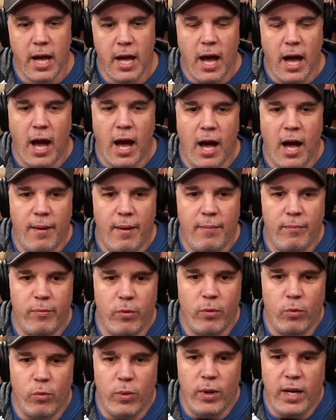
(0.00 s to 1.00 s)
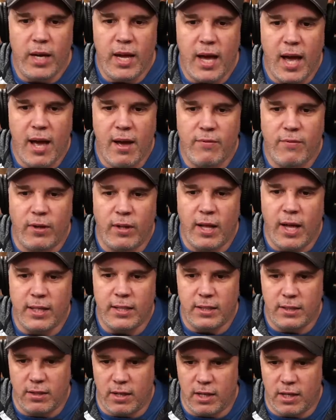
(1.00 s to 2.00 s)
Um, we have a lot
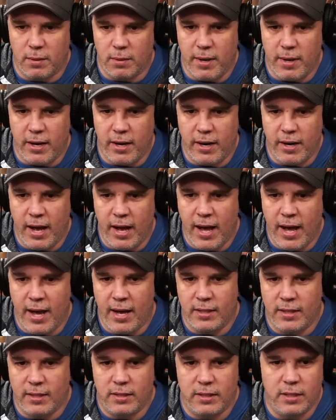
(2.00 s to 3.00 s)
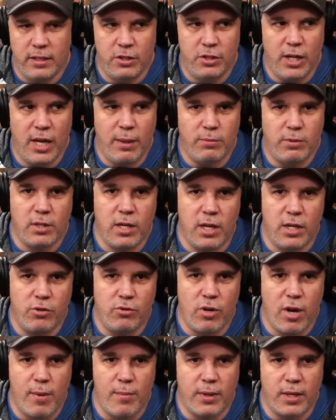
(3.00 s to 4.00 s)
to talk about. As the James Gunn
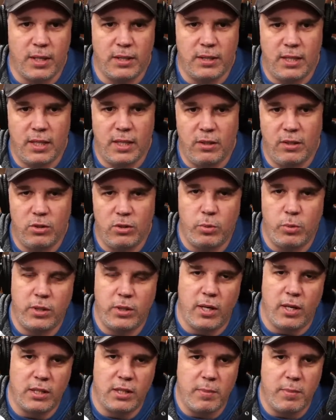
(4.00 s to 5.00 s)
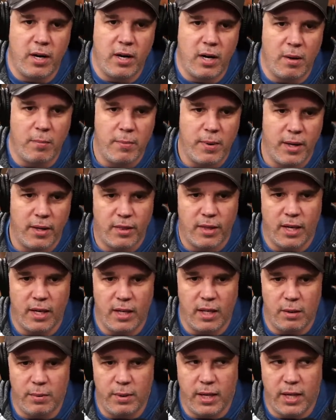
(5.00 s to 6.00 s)
drama continues, we talked about it on Big Thing a
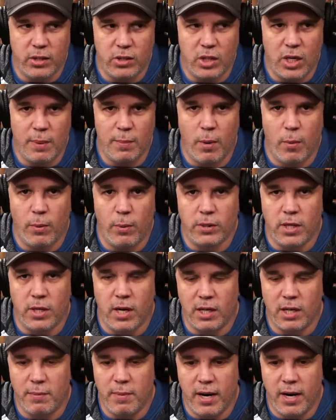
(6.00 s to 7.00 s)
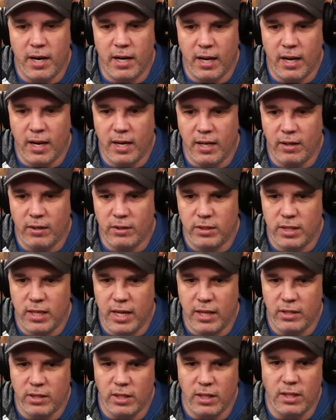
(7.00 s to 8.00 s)
little bit yesterday, but we'll talk about it again here
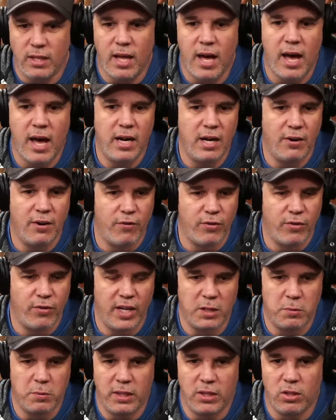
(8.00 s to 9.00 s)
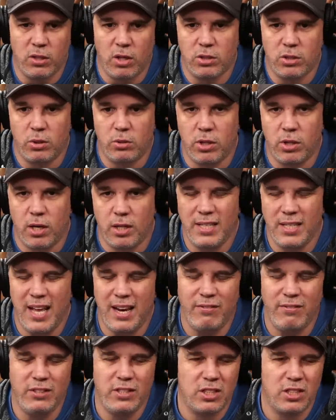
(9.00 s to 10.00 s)
today. There's a lot of different things, but he's also talked not
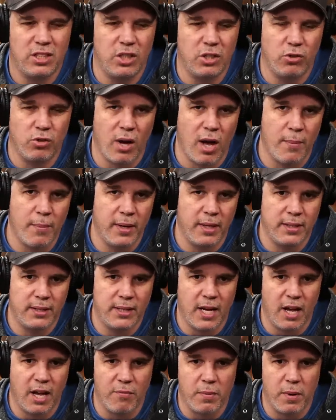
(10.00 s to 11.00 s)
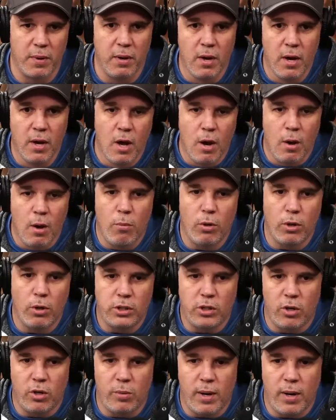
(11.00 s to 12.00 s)
even just the drama itself, but more
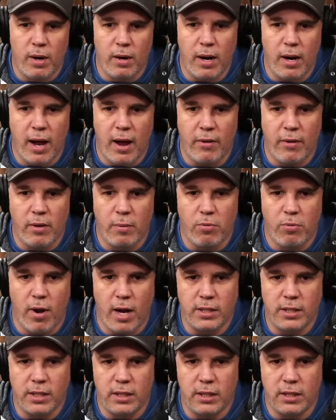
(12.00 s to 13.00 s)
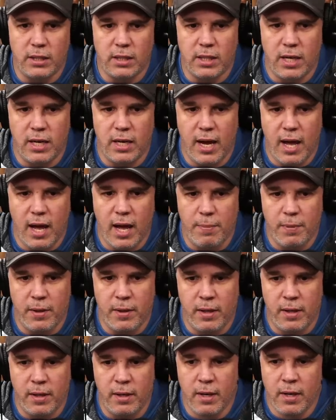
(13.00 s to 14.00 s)
so about how the project is going to
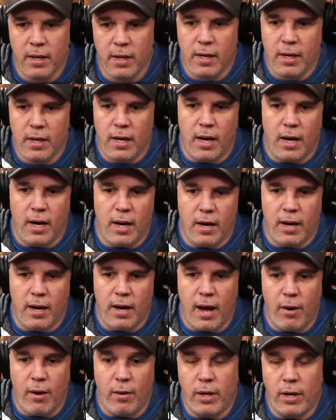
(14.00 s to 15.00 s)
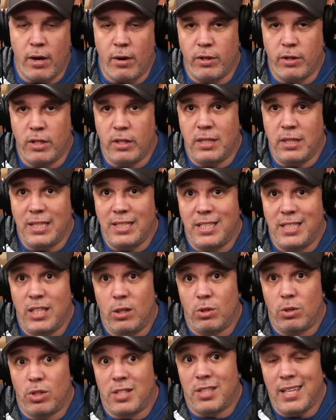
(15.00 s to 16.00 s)
happen, uh, how, how the D C
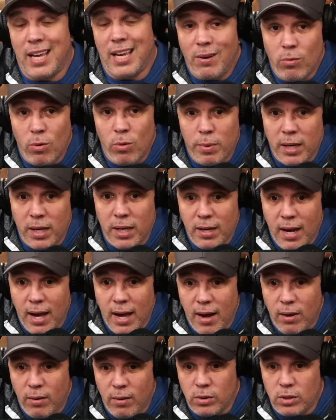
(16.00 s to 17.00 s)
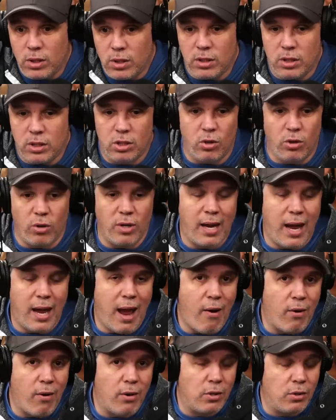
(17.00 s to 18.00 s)
U slate will be announced, certain
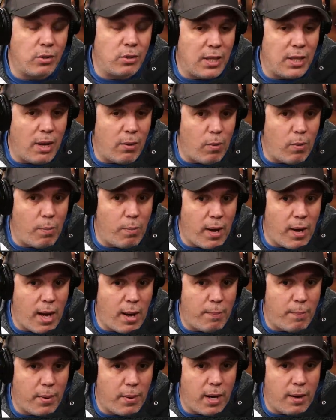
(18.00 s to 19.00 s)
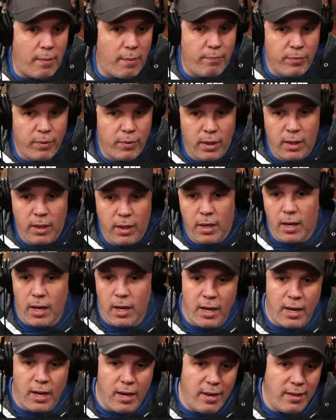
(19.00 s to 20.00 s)
characters that will pop up.
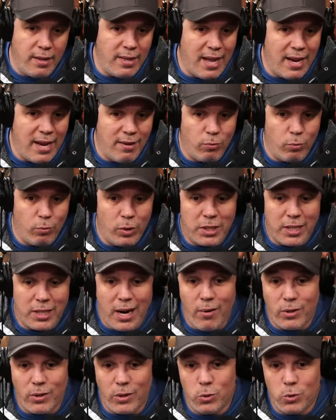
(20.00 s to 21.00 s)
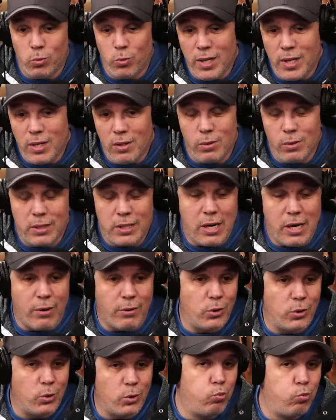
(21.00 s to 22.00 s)
Uh, and then which characters will, which
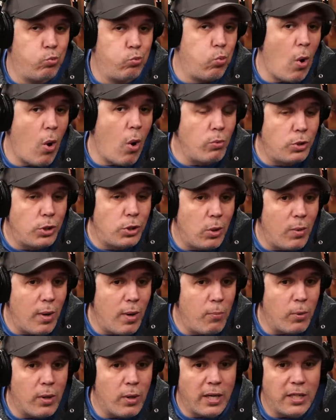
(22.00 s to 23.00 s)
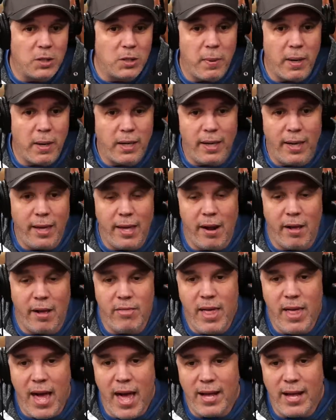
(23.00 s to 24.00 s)
characters won't show up. We'll kind of speculate
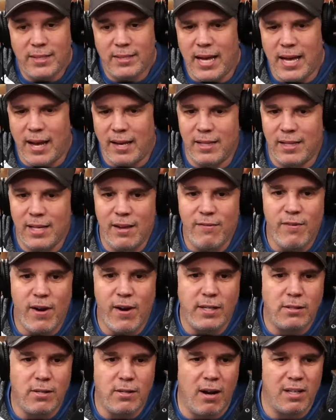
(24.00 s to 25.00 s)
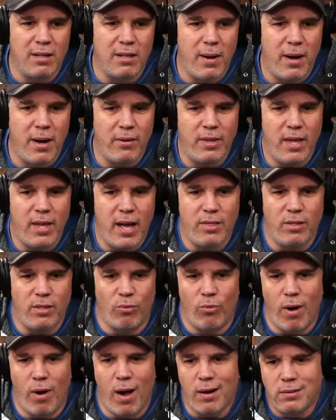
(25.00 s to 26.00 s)
on that. Zach Levi talked about that. The
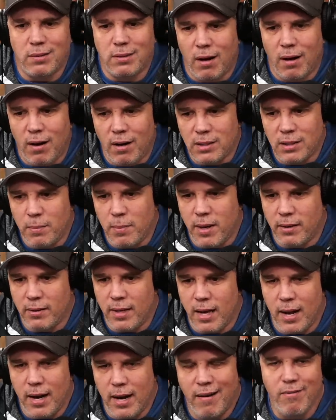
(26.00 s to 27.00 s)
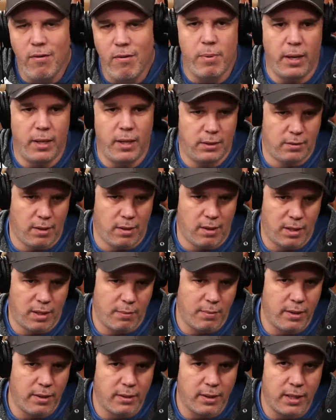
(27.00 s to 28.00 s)
Rock talked about that. Everybody's talking
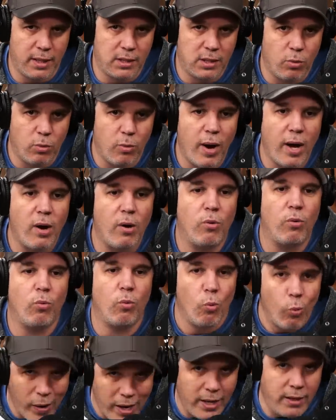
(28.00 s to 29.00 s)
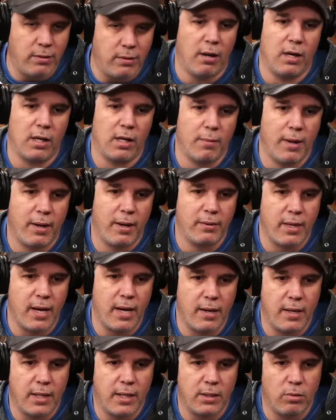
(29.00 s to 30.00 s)
about that. So why don't we talk about
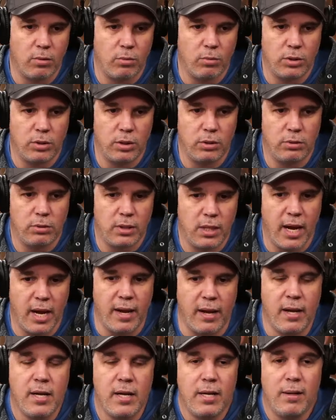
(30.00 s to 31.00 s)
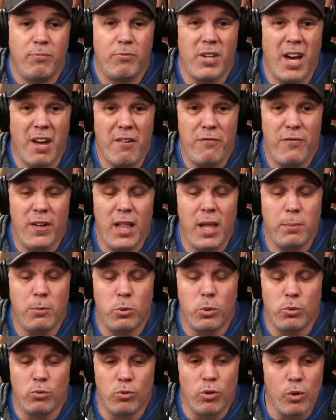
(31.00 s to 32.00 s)
that? That's what we'll do today. Todd Phillips
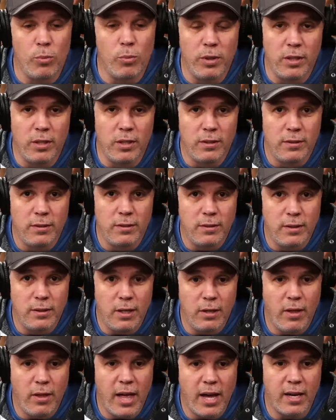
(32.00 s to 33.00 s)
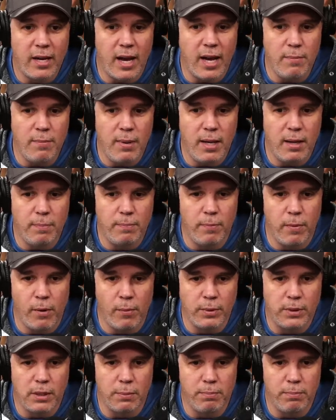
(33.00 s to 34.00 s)
was rumored. You know that guy. He made a,
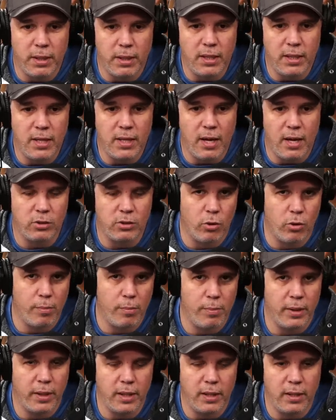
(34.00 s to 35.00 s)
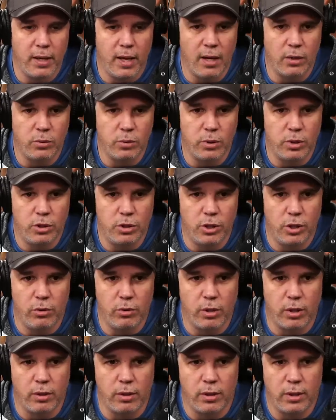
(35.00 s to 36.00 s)
almost a billion dollars or a billion dollars with the
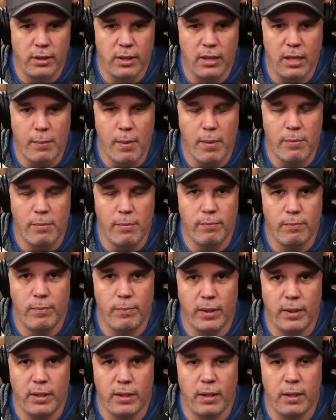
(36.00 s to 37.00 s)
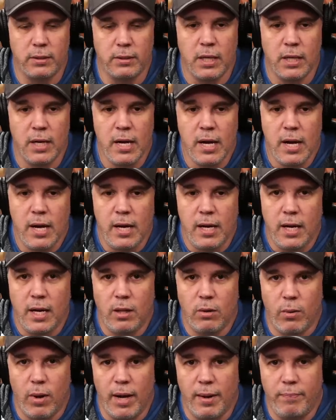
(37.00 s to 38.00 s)
Joker. I think I made a billion dollars.
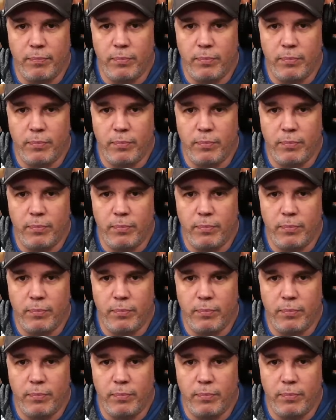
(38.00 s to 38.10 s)
Either way.